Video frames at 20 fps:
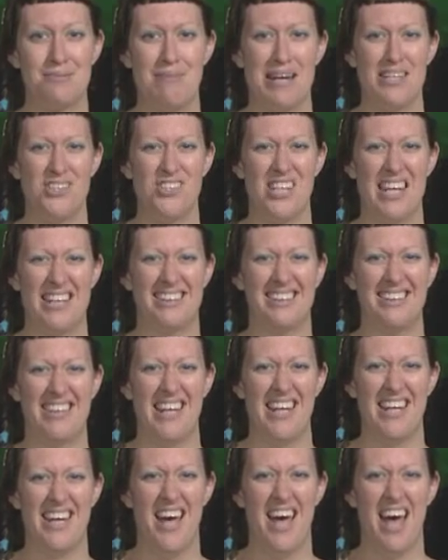to
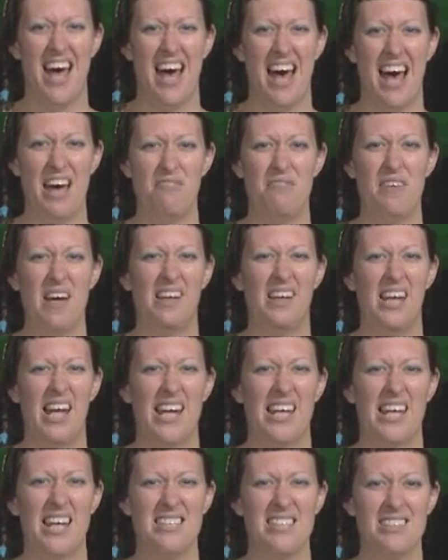Manchester, I felt
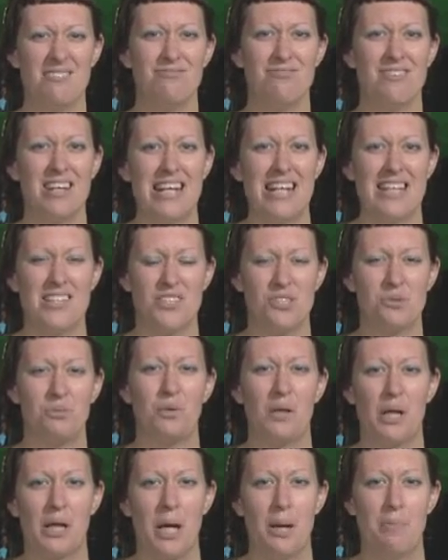like I didn't really just
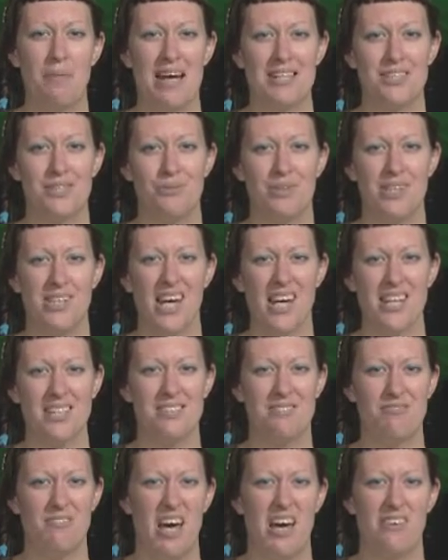want to go back to a
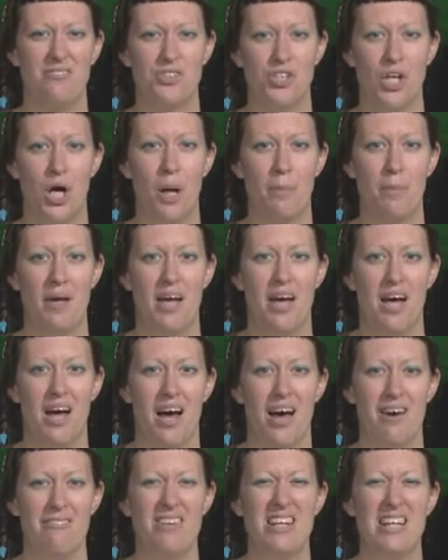9-to-5 job.
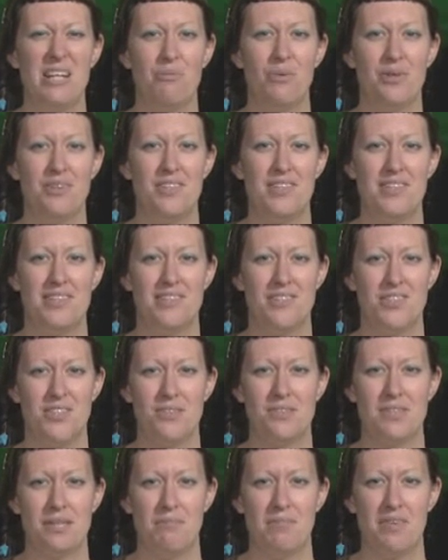I really wanted to
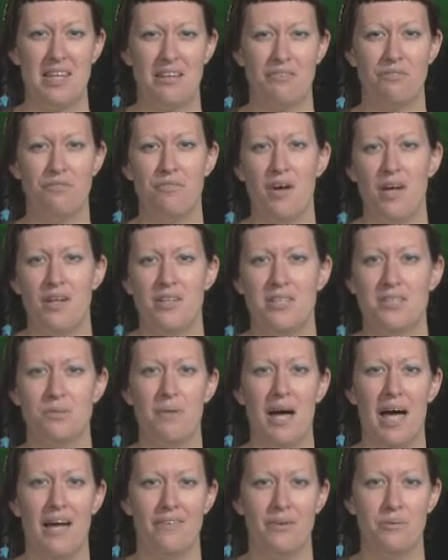do something fun as
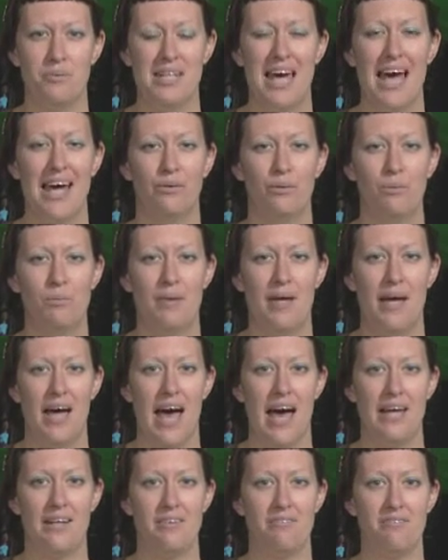well that would help,
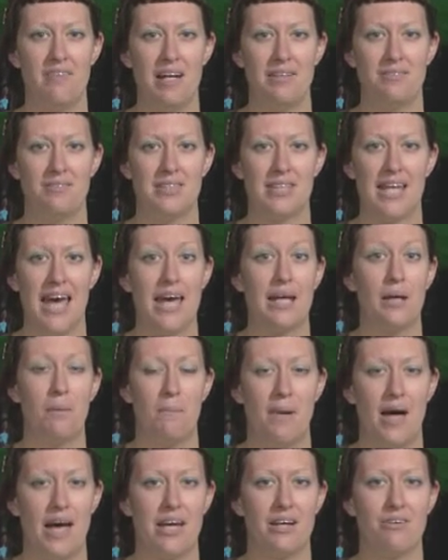and I found getting a
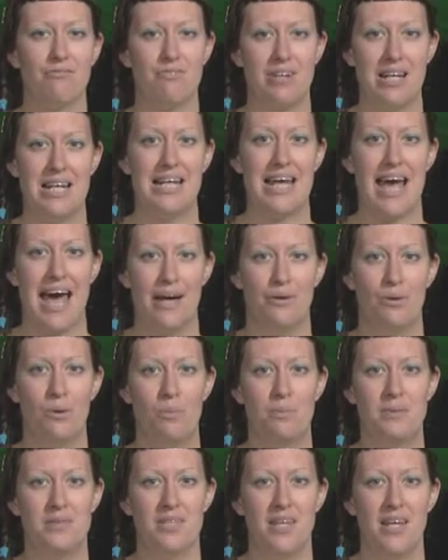bike really
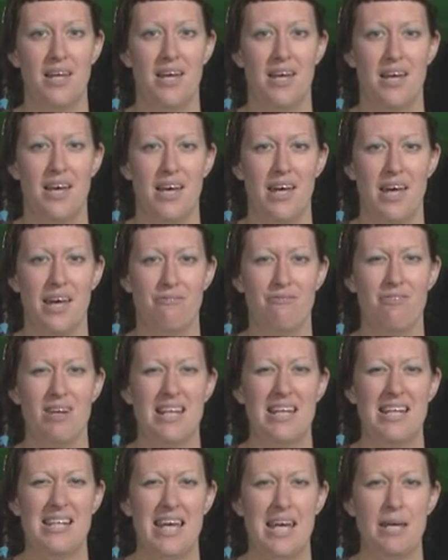helped. It
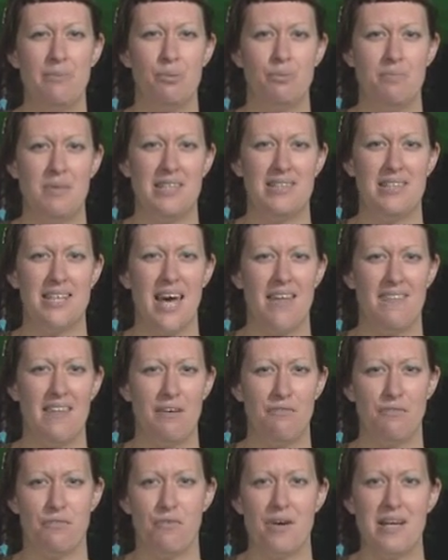really enabled me to get
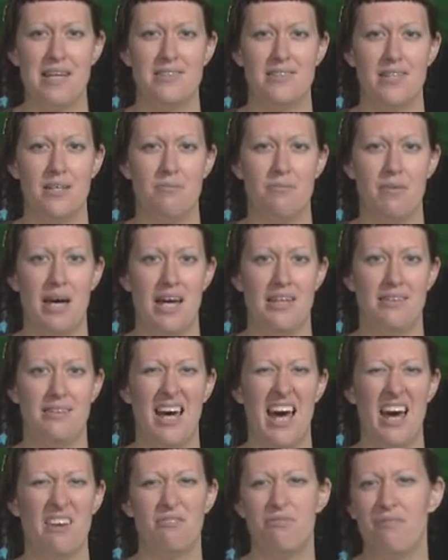that freedom
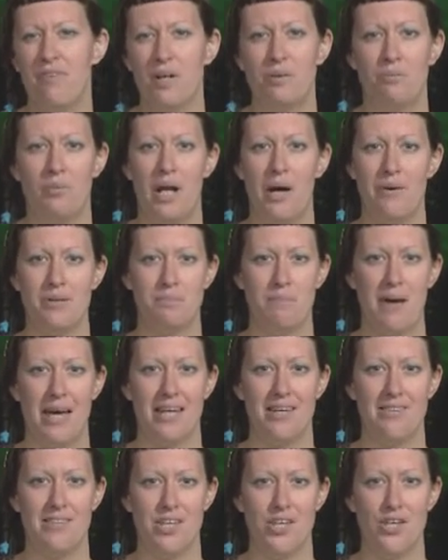and have fun when I was
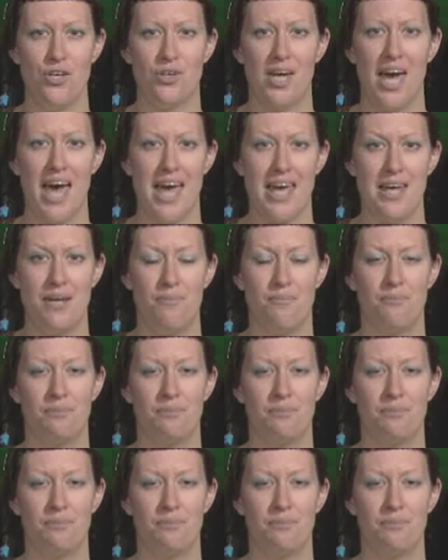back in the UK.